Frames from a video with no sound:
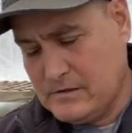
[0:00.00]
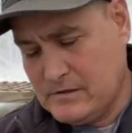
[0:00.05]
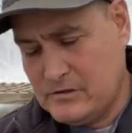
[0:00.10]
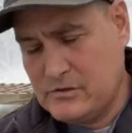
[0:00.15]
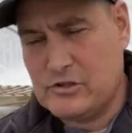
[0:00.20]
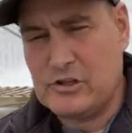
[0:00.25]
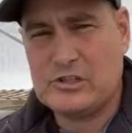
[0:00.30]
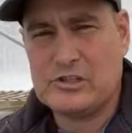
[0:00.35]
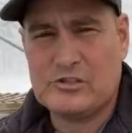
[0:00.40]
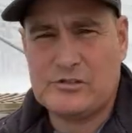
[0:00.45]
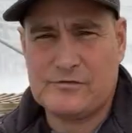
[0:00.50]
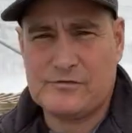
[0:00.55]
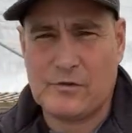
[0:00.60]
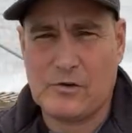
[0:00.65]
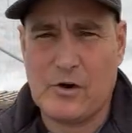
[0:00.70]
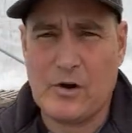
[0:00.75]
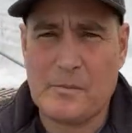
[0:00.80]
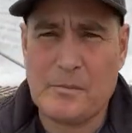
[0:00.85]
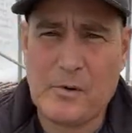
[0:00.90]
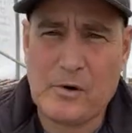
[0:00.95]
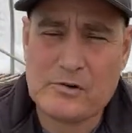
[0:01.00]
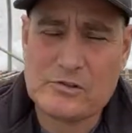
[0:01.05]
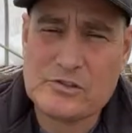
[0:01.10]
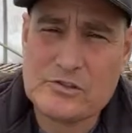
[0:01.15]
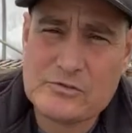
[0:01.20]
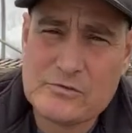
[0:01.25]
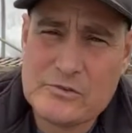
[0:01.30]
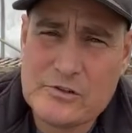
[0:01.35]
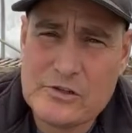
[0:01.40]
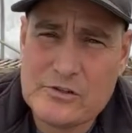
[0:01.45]
just for our
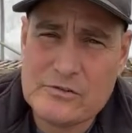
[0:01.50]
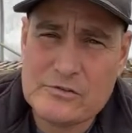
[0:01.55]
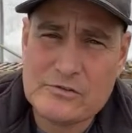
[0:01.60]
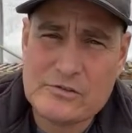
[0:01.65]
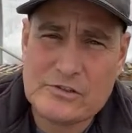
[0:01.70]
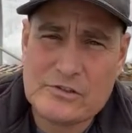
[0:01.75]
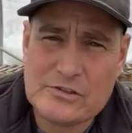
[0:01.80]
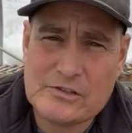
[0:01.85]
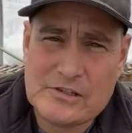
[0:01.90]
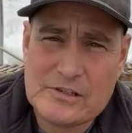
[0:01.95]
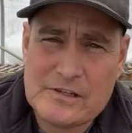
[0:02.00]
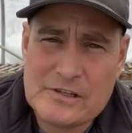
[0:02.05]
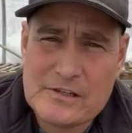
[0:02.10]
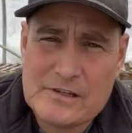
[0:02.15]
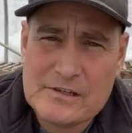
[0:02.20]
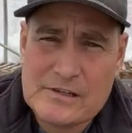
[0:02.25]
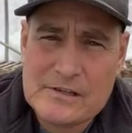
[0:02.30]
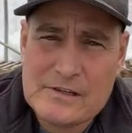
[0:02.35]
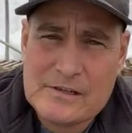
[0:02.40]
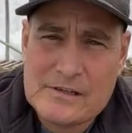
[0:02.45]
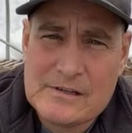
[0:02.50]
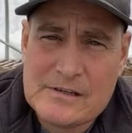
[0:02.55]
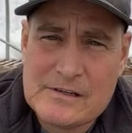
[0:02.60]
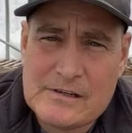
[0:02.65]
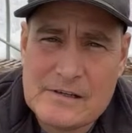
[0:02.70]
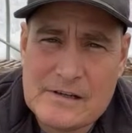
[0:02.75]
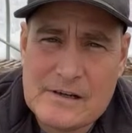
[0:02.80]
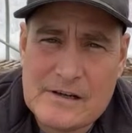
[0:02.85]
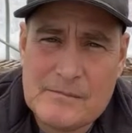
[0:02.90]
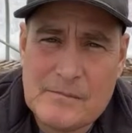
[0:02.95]
personal use.
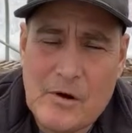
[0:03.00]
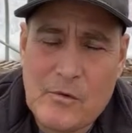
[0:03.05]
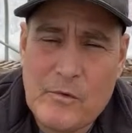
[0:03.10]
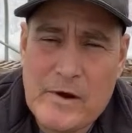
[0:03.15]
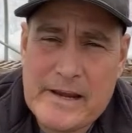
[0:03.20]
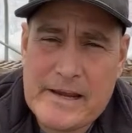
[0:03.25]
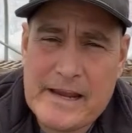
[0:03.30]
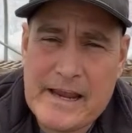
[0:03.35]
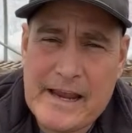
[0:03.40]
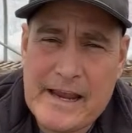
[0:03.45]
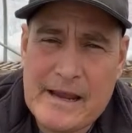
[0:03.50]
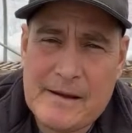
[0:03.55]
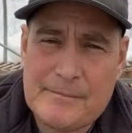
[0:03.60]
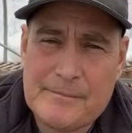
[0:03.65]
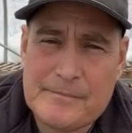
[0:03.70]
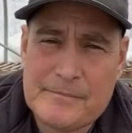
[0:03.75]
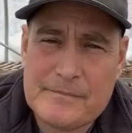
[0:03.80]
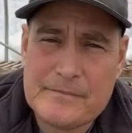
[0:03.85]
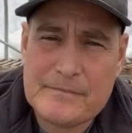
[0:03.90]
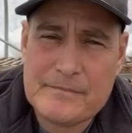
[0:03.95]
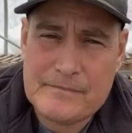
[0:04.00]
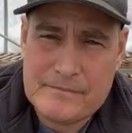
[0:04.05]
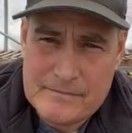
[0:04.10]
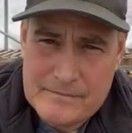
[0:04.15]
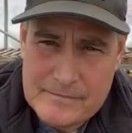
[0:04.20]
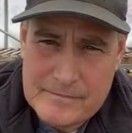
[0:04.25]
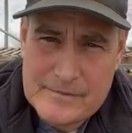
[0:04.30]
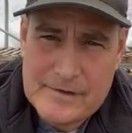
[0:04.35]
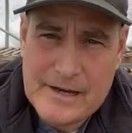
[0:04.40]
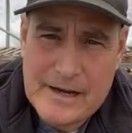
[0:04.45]
But we kept,
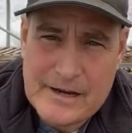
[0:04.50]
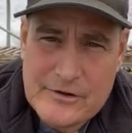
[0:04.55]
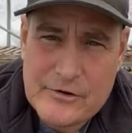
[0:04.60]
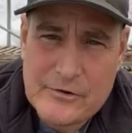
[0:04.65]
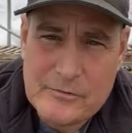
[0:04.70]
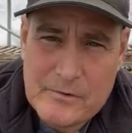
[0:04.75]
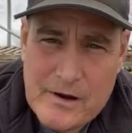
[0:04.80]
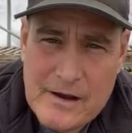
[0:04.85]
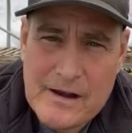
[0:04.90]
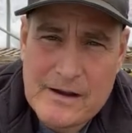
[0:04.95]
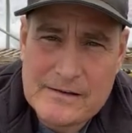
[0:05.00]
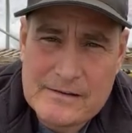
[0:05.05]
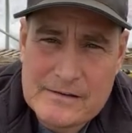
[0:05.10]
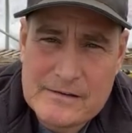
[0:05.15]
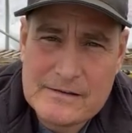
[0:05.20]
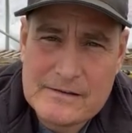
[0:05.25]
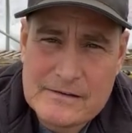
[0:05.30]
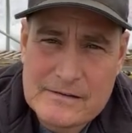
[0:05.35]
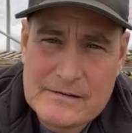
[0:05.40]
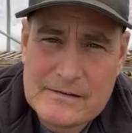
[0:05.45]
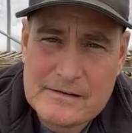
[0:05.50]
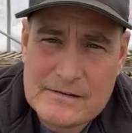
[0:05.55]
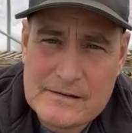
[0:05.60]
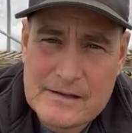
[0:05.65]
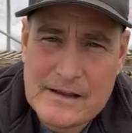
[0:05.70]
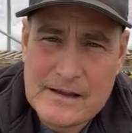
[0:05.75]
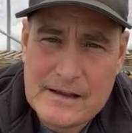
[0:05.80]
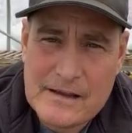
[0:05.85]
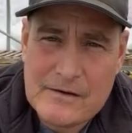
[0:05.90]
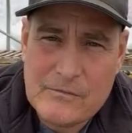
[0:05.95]
yeah, you're right.
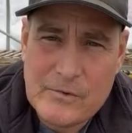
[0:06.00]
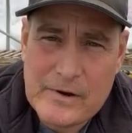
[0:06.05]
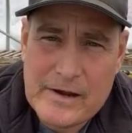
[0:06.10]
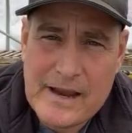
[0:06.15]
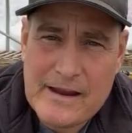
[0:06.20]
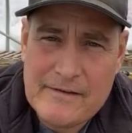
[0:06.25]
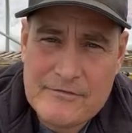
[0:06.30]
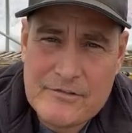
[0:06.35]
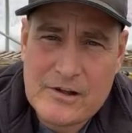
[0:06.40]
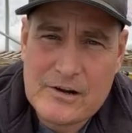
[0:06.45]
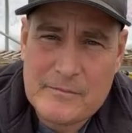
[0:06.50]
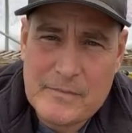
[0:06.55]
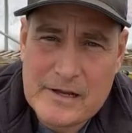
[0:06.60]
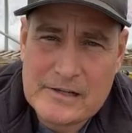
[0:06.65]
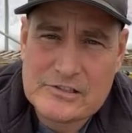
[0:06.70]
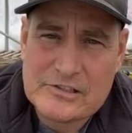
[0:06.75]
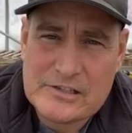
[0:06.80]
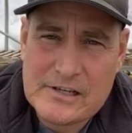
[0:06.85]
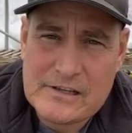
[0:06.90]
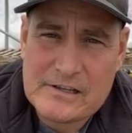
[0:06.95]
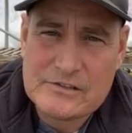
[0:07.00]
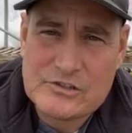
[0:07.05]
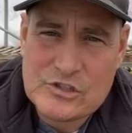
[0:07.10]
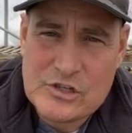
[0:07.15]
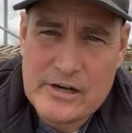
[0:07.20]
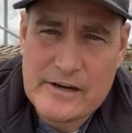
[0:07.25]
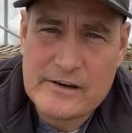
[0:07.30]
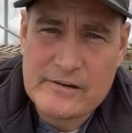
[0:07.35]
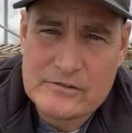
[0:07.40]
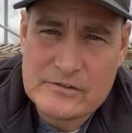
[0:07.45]
We have thought about selling
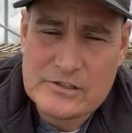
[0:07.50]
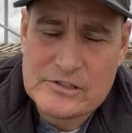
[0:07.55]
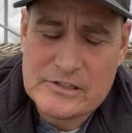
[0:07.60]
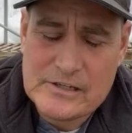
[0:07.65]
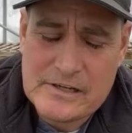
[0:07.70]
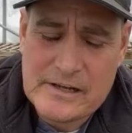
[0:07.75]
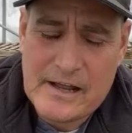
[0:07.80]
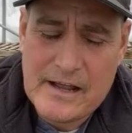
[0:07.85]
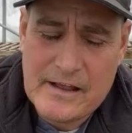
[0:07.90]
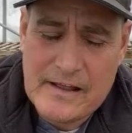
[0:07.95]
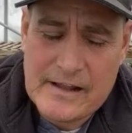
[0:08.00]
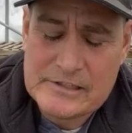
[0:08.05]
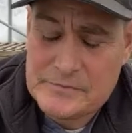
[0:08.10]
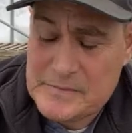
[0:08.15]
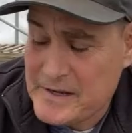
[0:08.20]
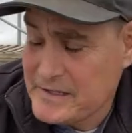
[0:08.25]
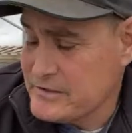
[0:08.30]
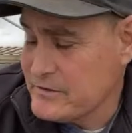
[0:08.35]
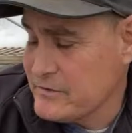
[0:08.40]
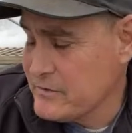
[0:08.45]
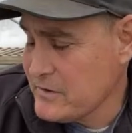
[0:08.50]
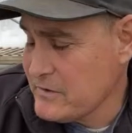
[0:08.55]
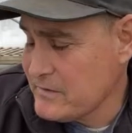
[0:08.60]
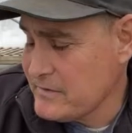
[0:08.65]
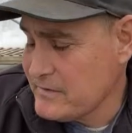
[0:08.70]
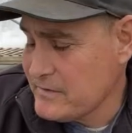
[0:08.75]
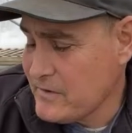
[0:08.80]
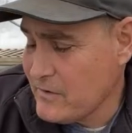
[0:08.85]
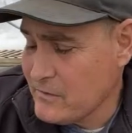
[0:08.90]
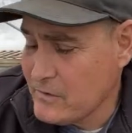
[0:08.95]
shares, and that's about the
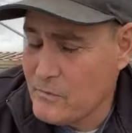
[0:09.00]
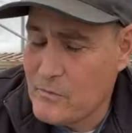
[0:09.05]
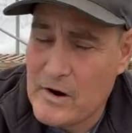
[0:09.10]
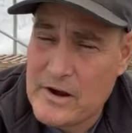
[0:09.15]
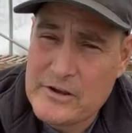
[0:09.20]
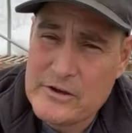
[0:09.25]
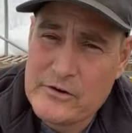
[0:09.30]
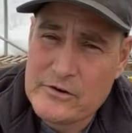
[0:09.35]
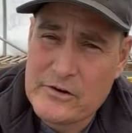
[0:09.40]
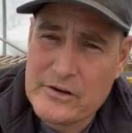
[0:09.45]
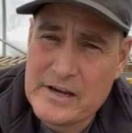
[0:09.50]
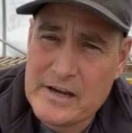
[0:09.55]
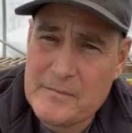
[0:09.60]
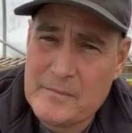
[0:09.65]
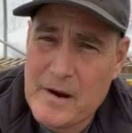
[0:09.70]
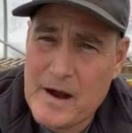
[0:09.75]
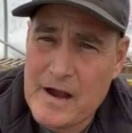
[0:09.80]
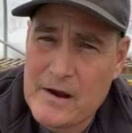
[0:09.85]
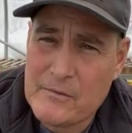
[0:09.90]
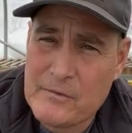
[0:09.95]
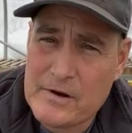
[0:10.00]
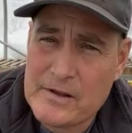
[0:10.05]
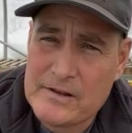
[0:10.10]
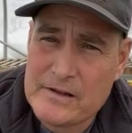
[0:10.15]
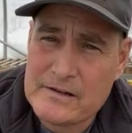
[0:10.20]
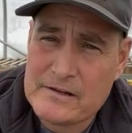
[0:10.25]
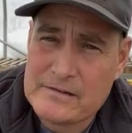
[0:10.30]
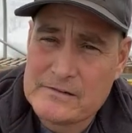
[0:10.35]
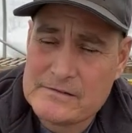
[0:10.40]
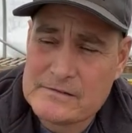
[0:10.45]
only way you can get by with
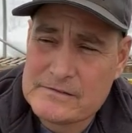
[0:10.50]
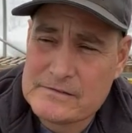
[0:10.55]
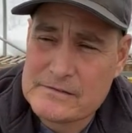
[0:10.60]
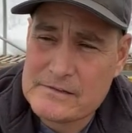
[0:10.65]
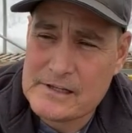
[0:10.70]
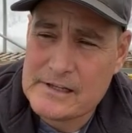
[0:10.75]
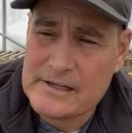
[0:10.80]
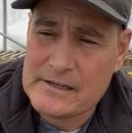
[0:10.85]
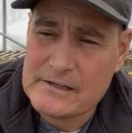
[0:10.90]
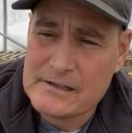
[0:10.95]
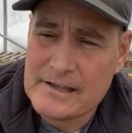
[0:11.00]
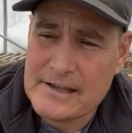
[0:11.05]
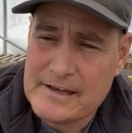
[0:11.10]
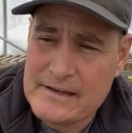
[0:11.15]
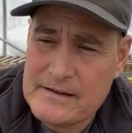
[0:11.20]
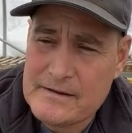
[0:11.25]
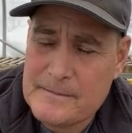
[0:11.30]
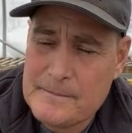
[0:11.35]
it legally.